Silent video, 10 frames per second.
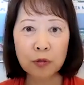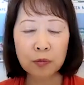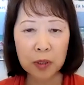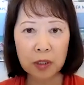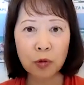
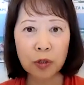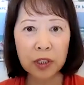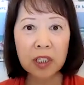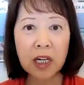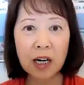movement
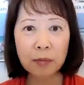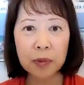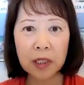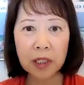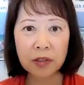within
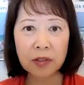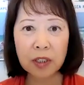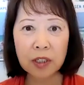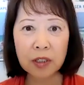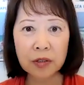
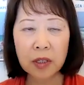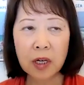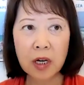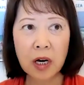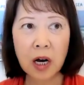companies is
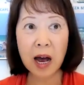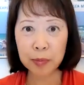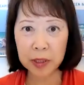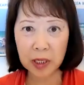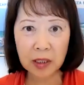
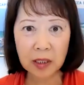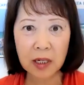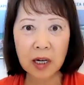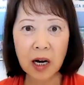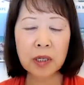
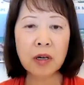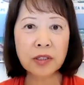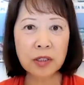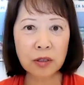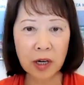happening, but
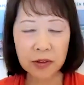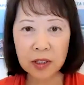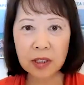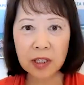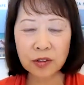also I
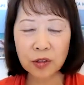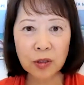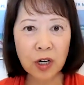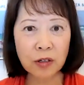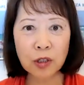think it's
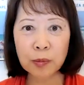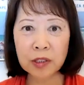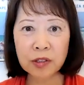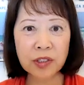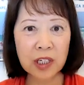no longer
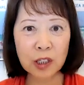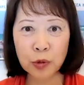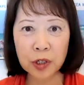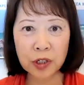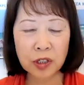about just
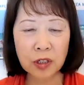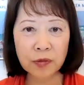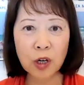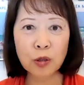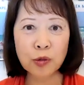celebration
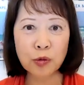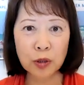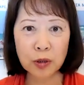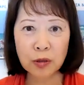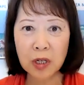of
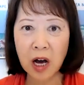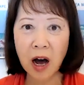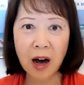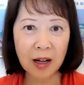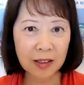cultural
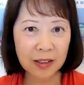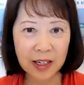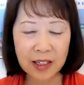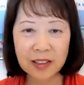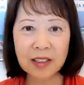
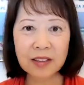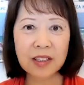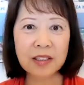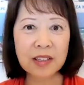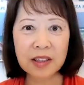holidays and
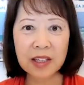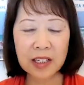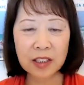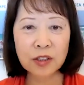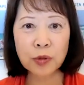things like
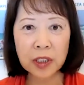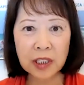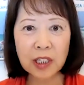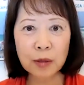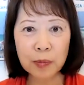that. It's
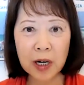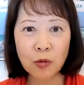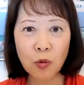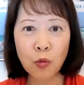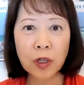really
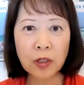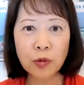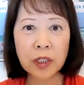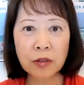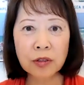about what are
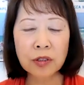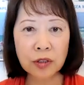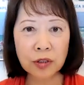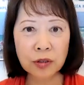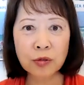we going to
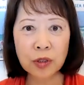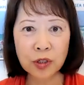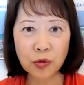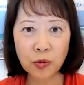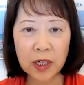do to
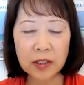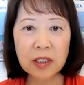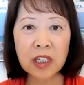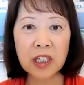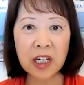address
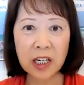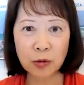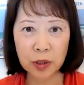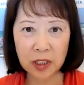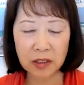the
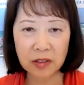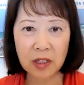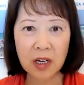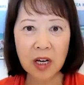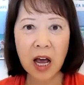
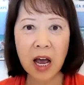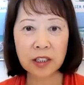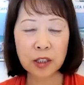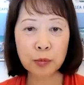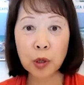inequities
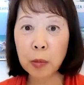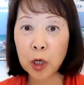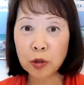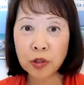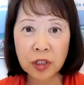in
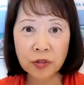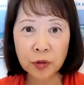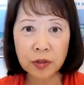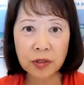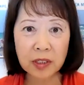promotions,
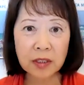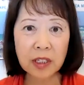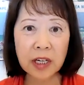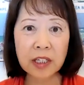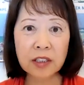for
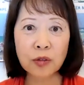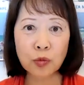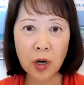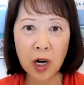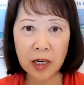instance, and in the
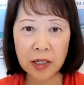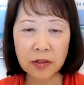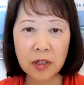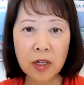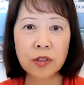
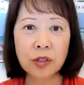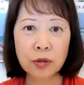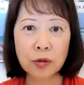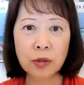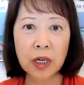rise
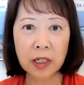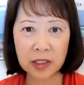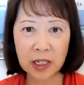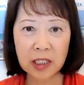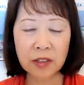to
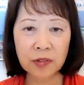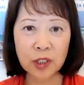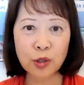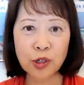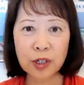executive
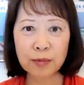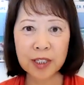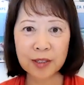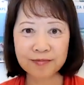leadership.